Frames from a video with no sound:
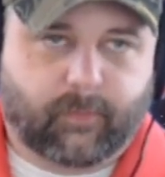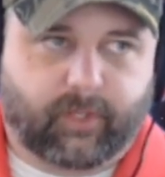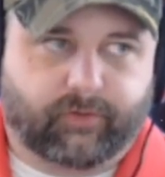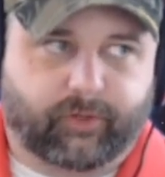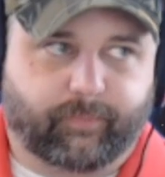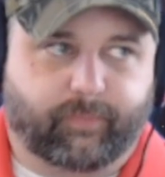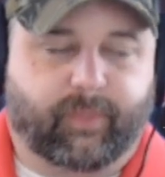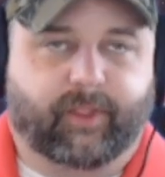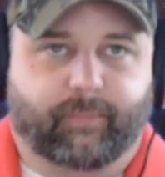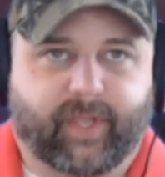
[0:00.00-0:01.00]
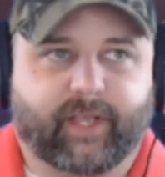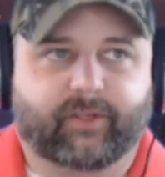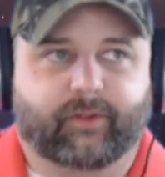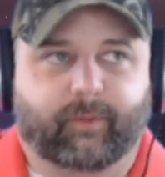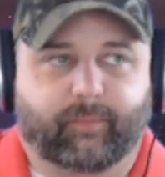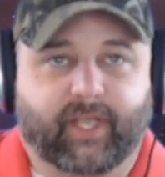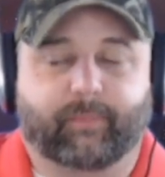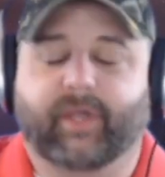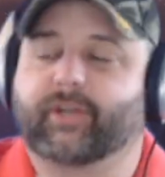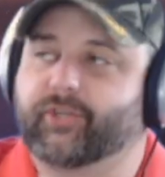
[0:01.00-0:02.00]
So the big
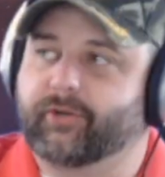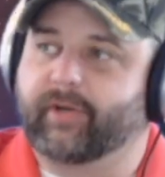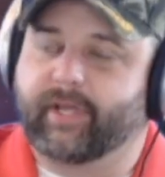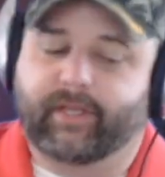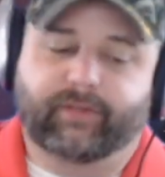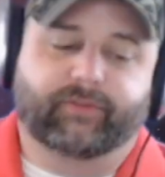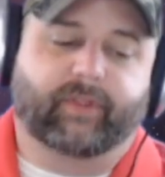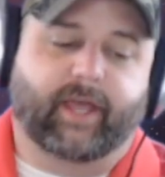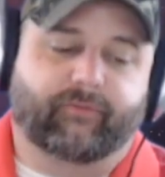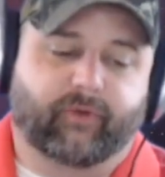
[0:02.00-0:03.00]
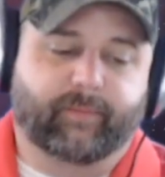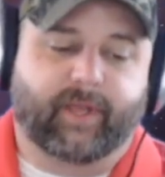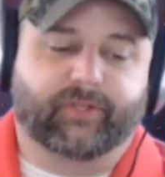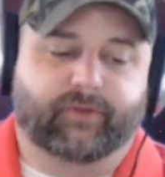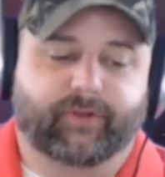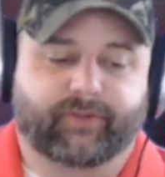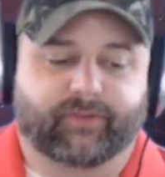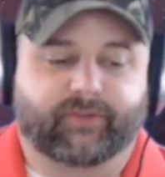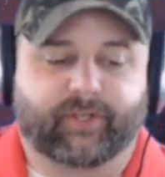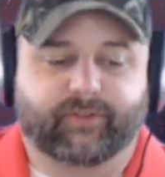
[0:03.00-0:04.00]
picture is that Freemasonry is a
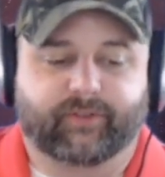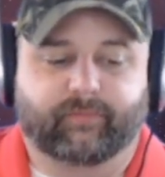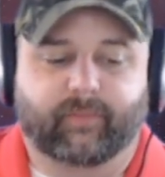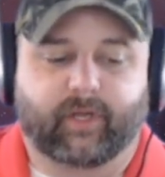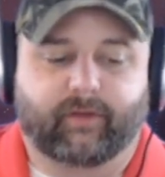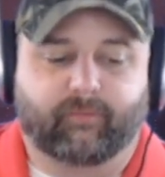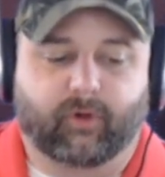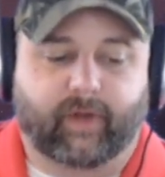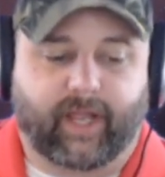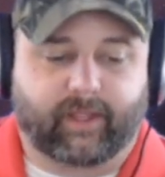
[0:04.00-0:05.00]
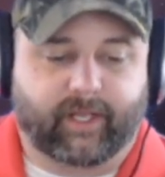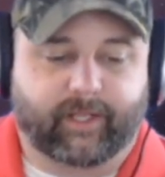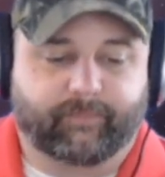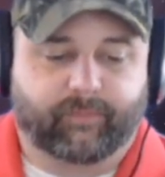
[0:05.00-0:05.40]
system of morality.